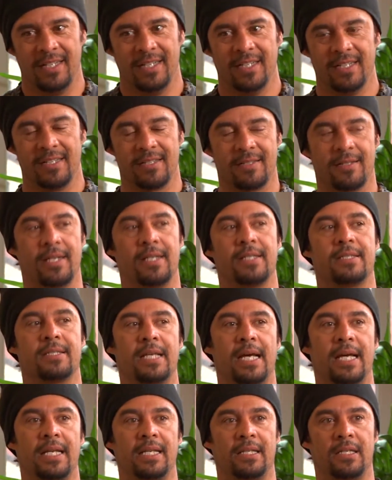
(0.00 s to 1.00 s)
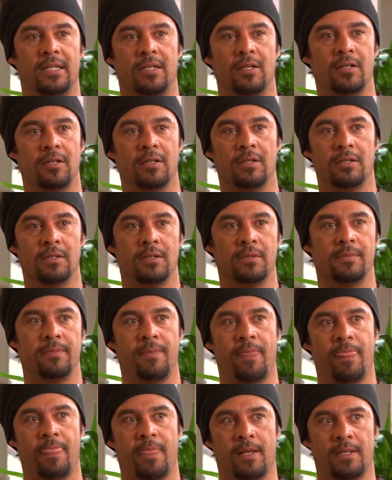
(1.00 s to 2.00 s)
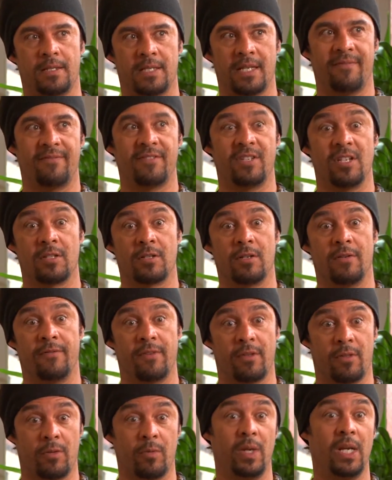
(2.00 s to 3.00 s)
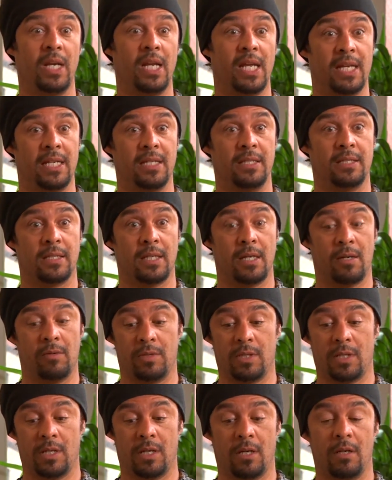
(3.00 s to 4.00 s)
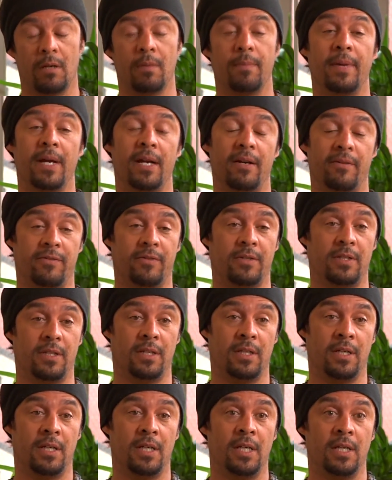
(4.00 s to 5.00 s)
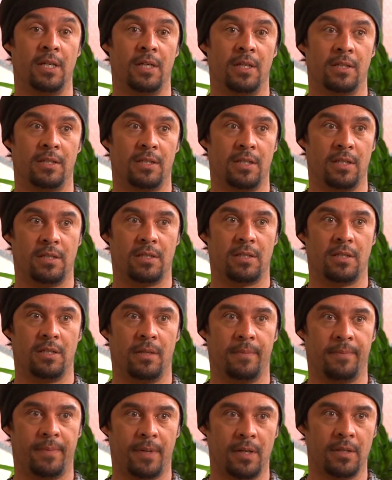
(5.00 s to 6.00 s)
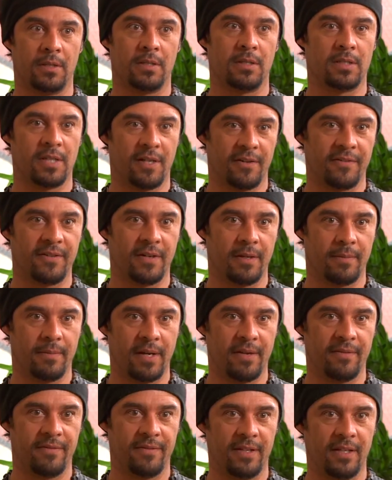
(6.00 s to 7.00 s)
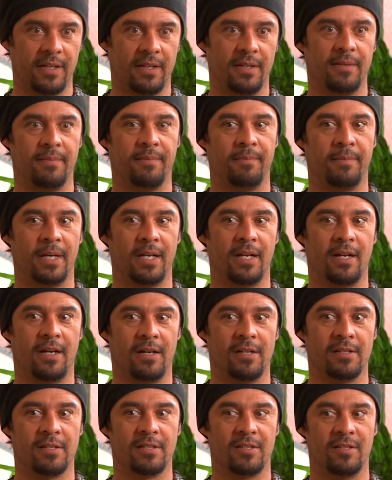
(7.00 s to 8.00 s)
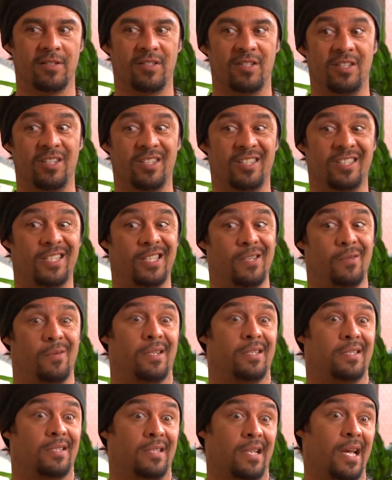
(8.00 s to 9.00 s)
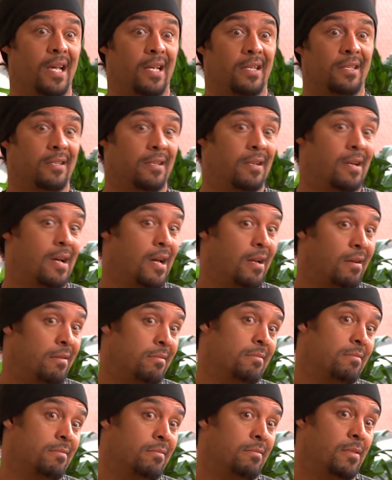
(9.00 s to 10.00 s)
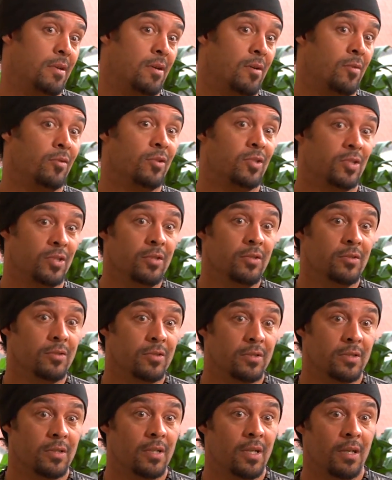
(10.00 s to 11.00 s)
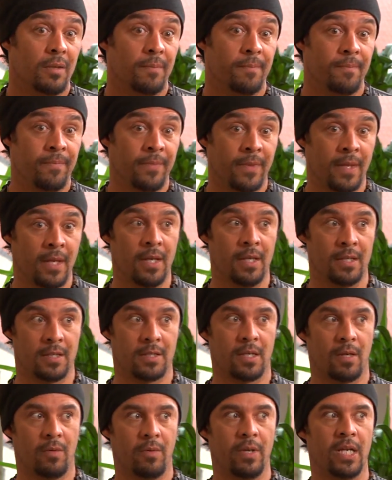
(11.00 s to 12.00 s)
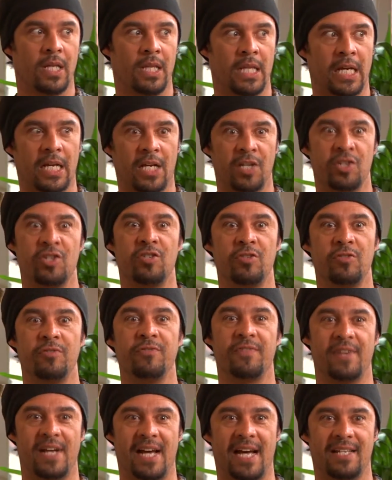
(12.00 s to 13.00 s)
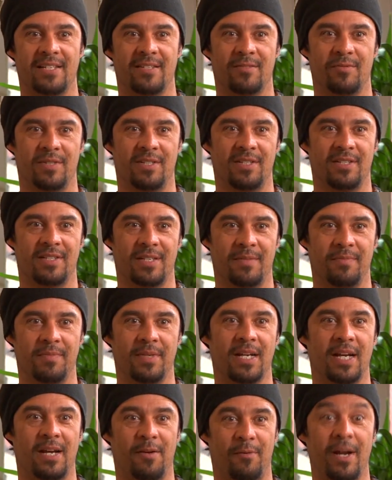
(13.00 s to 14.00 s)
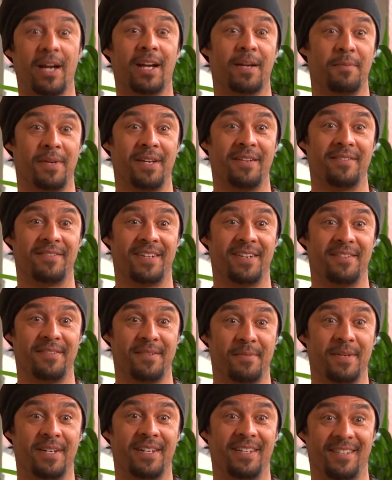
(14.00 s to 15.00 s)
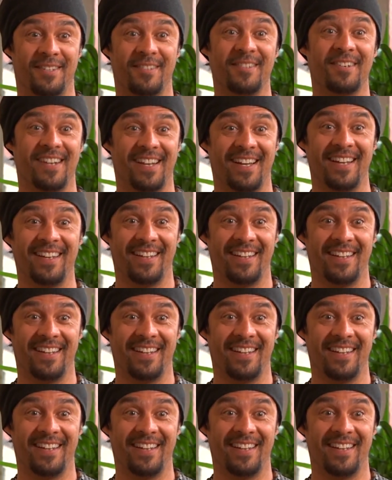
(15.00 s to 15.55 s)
So I decided to go home to San Francisco for 3 days. I was gonna go barefoot, just in part to toughen up my feet, but also to just see what it's like to not own shoes, So I went on like a shoe fast, which is something I recommend for everybody to try.